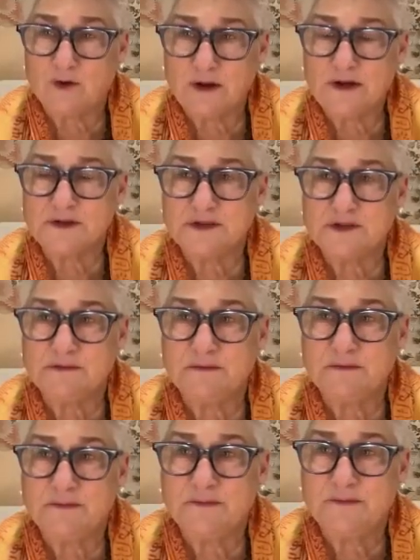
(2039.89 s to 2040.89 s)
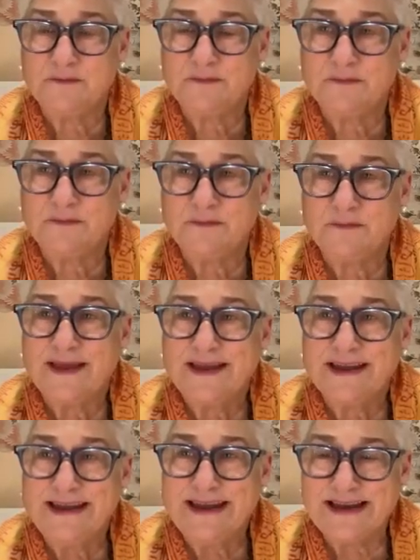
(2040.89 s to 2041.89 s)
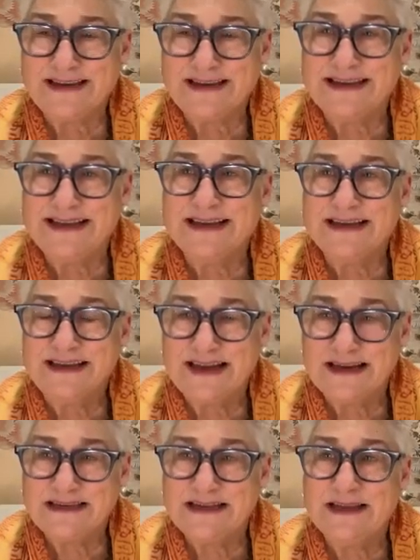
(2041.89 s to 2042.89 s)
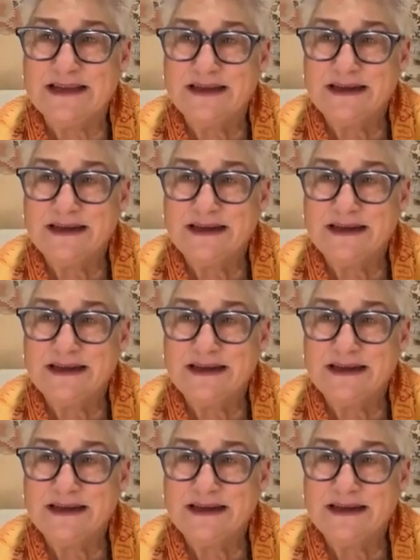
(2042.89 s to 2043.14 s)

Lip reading: criticism. Neti, neti,